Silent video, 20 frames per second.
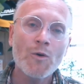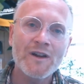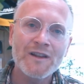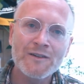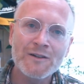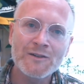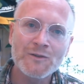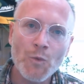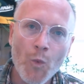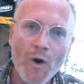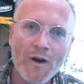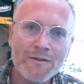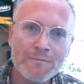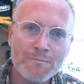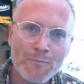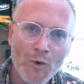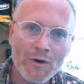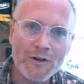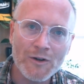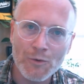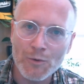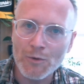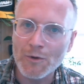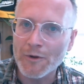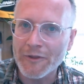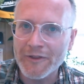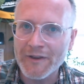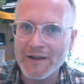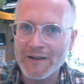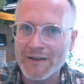and there's one more
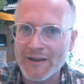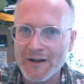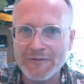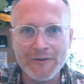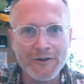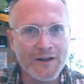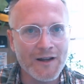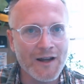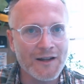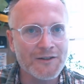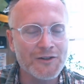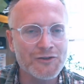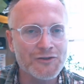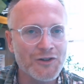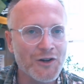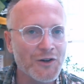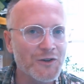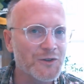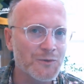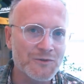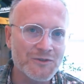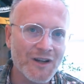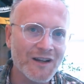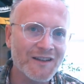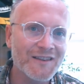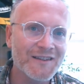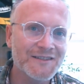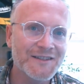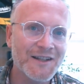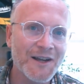cool thing that I forgot to show you. Check this